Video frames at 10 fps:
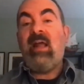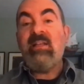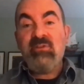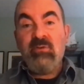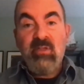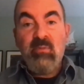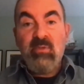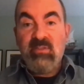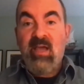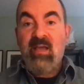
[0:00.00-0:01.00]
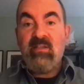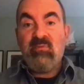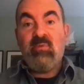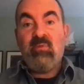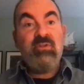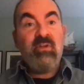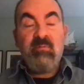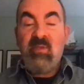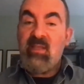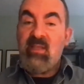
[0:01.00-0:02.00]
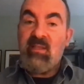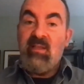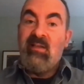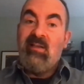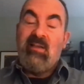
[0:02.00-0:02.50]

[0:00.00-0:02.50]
and I certainly was not as well. It took me,